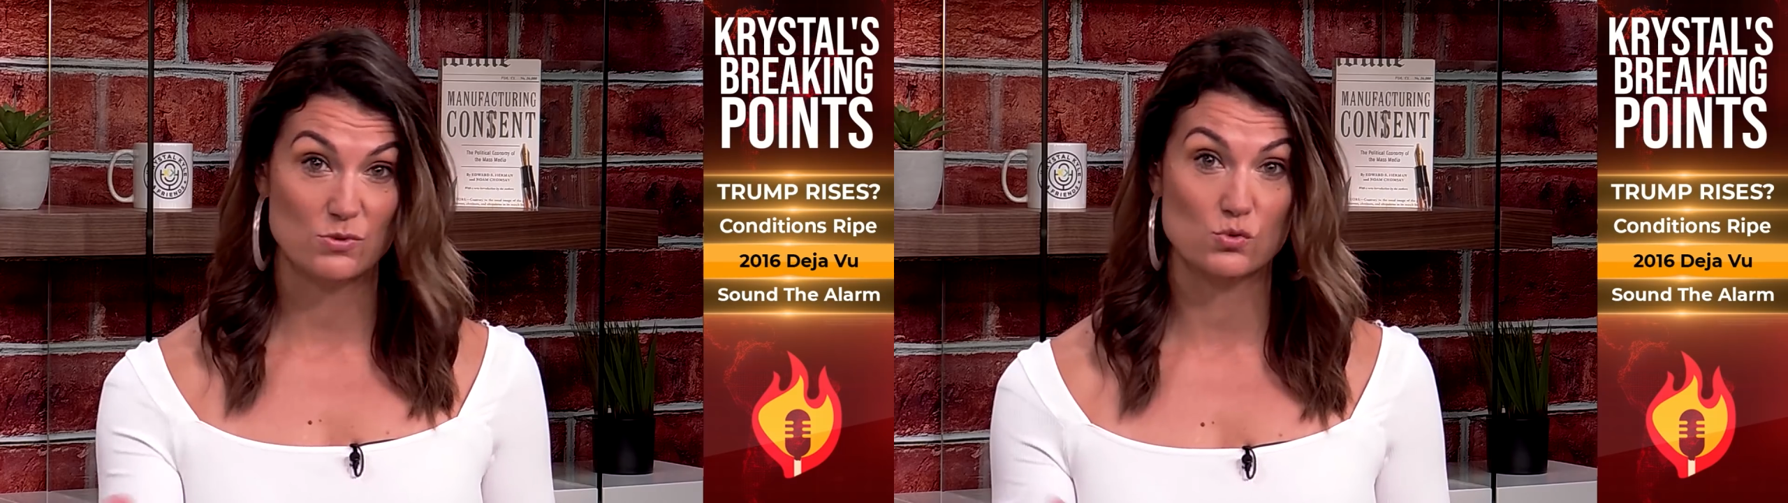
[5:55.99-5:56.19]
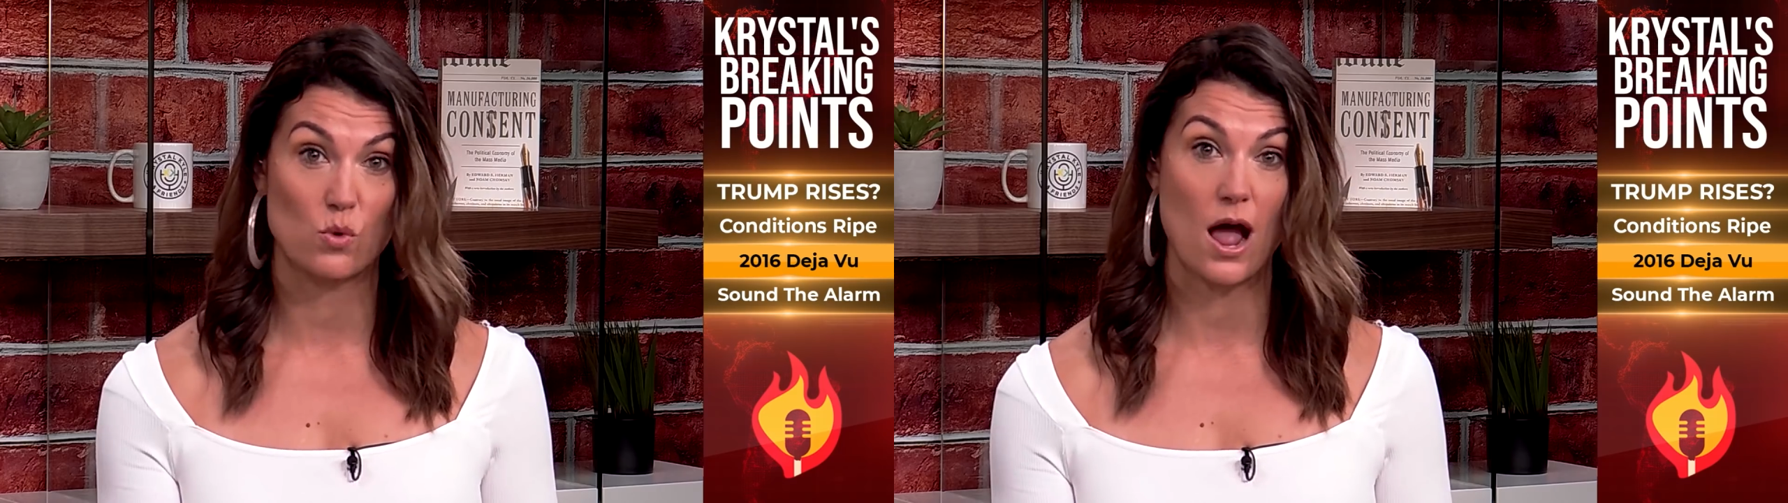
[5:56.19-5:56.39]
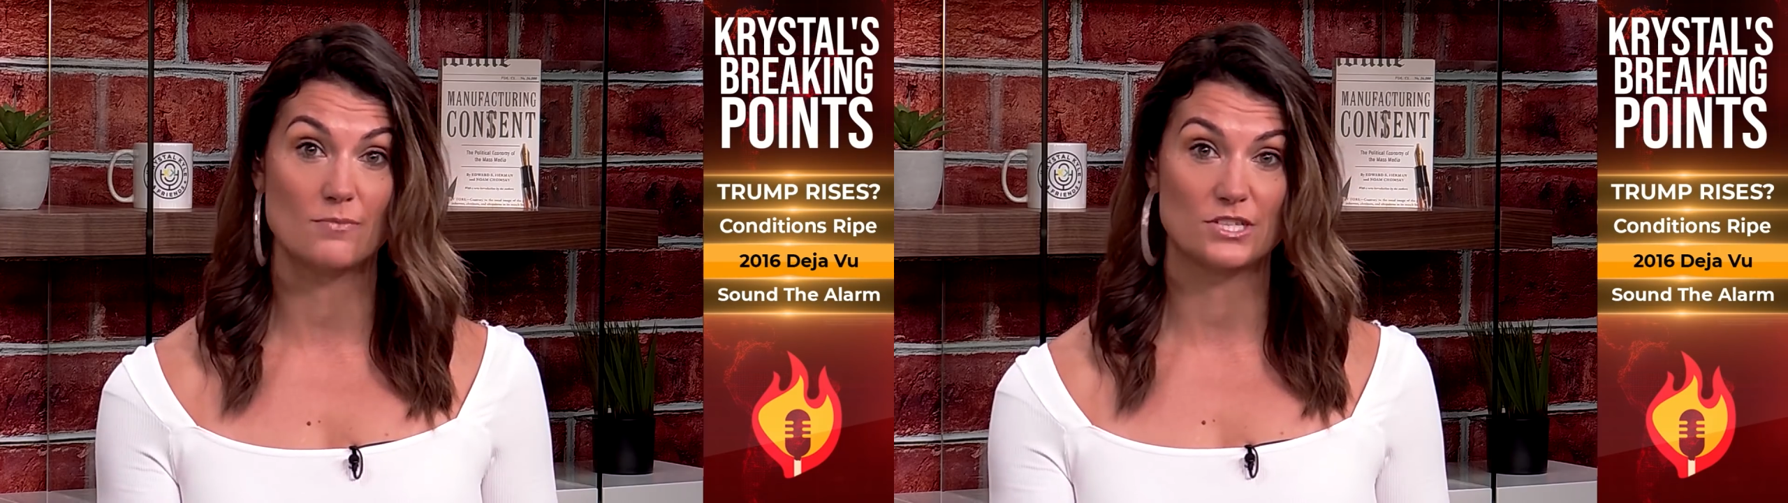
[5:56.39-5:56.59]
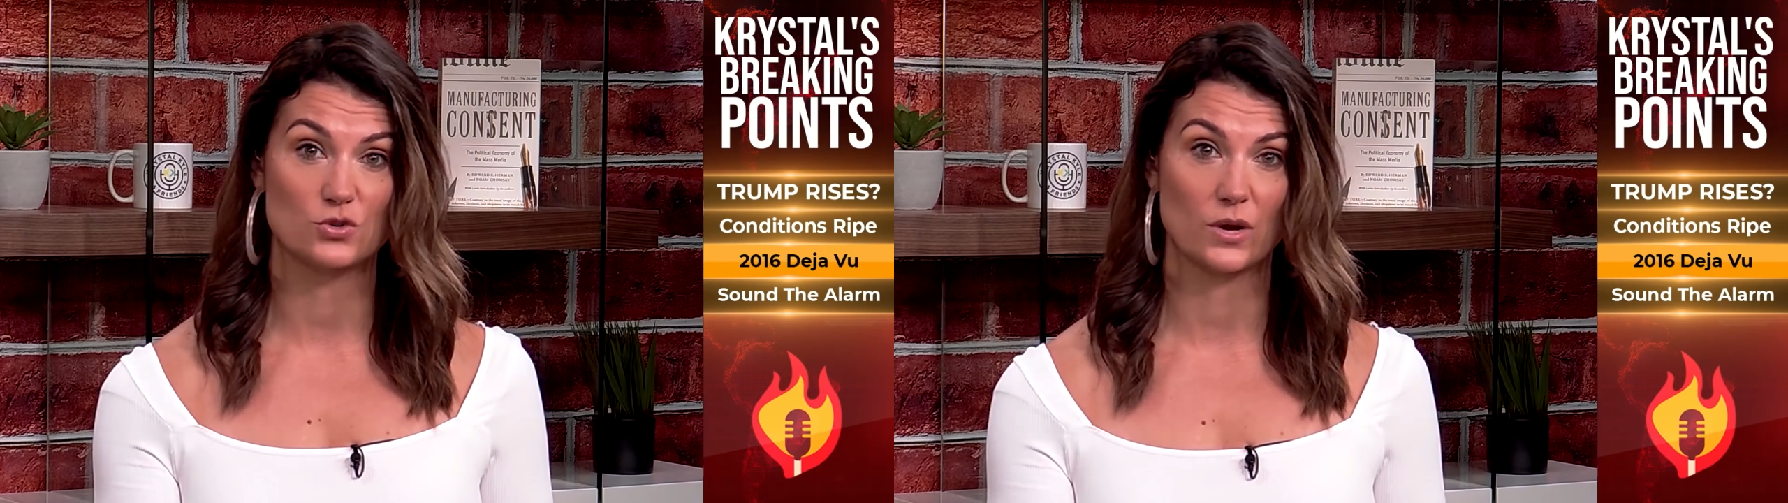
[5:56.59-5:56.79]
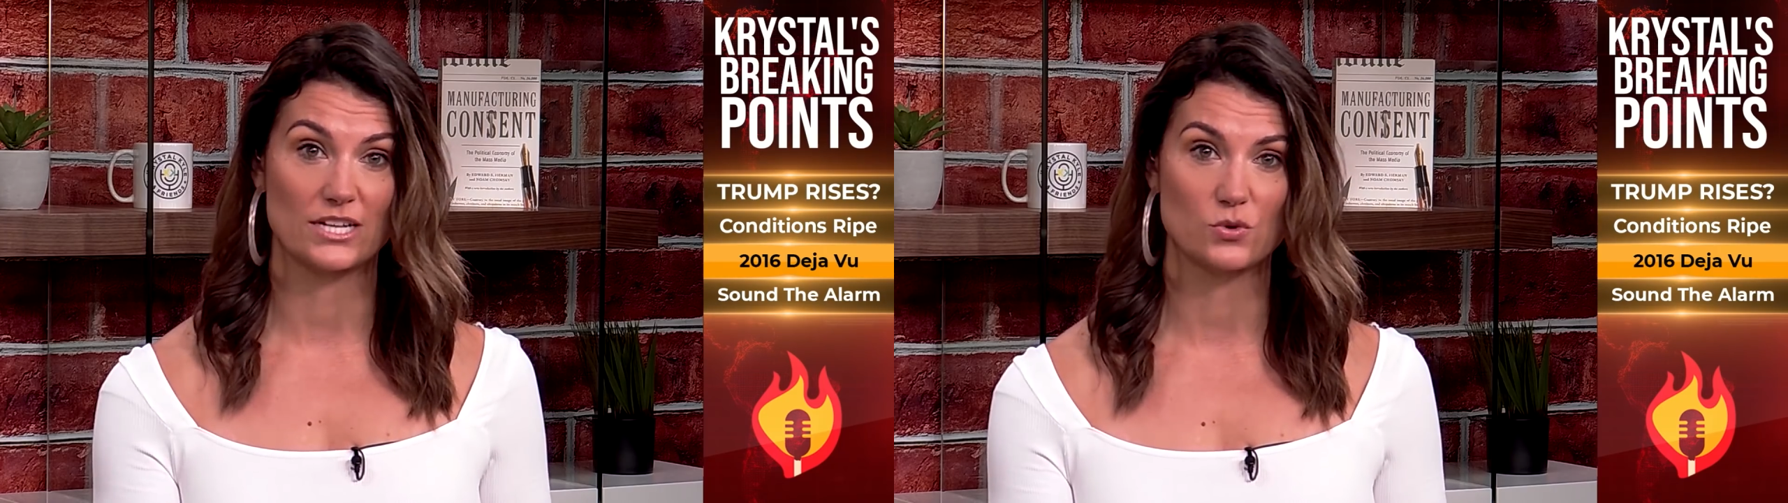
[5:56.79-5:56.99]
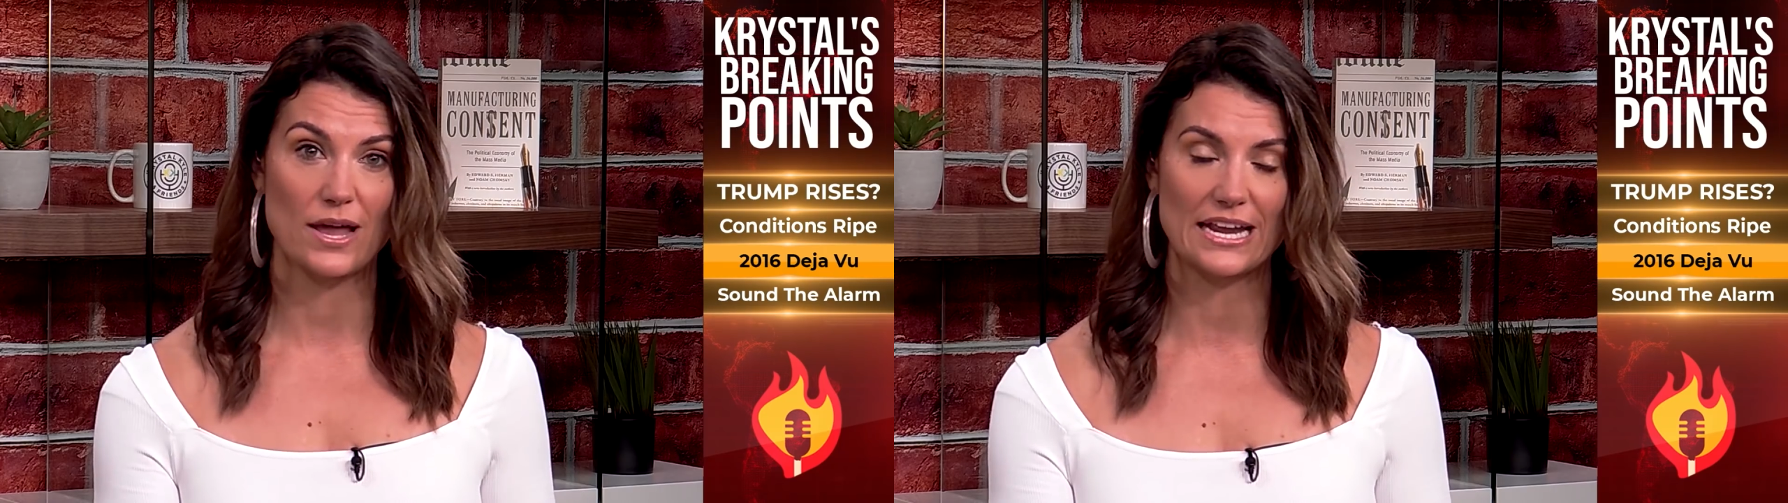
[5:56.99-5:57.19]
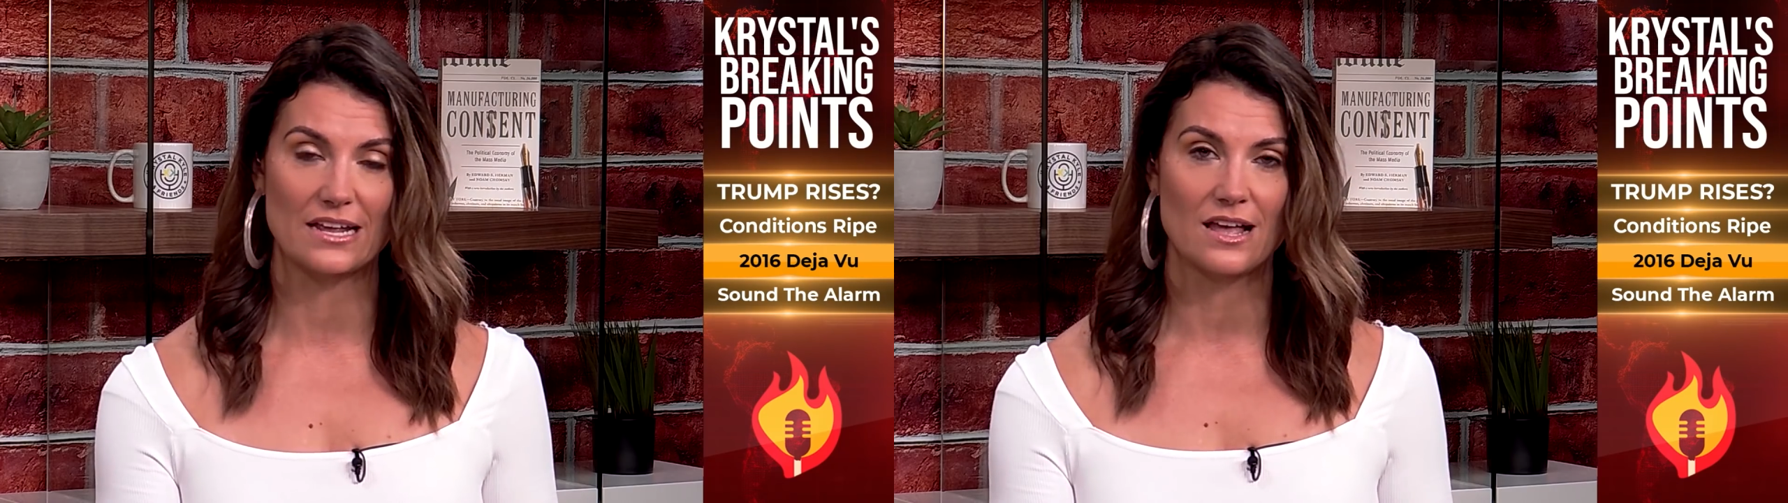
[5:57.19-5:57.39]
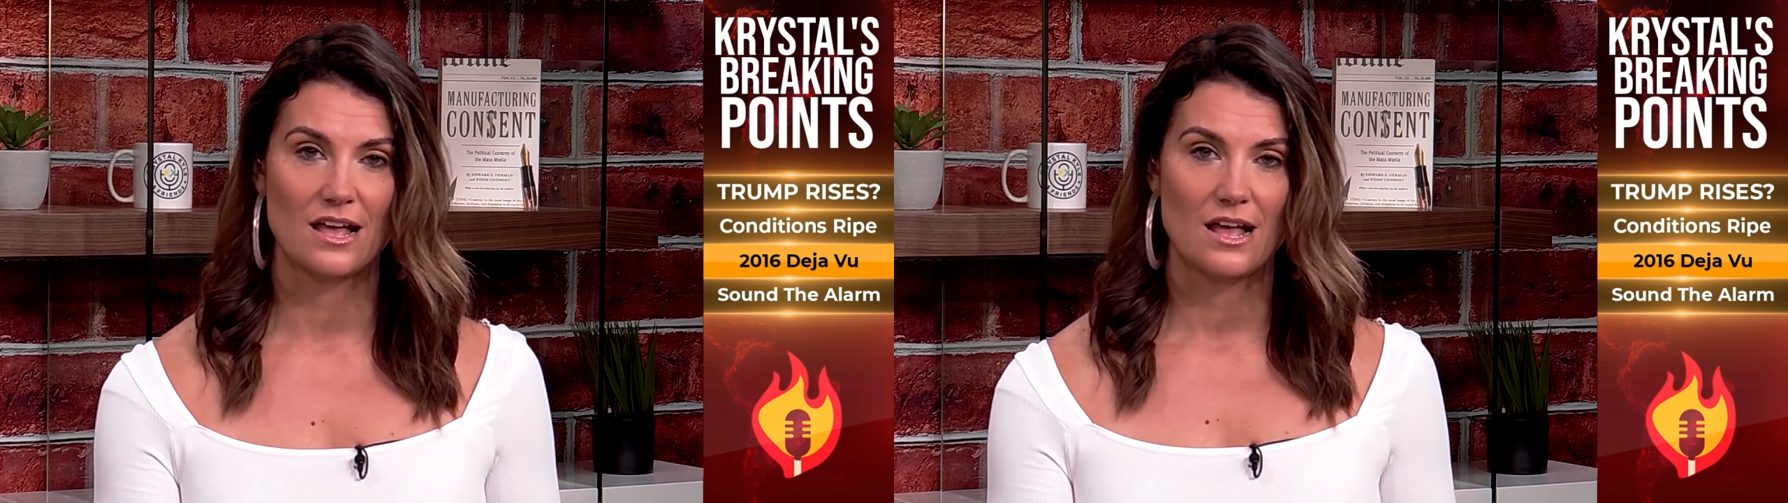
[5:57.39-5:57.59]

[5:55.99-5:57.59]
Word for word: was robbed in 2020.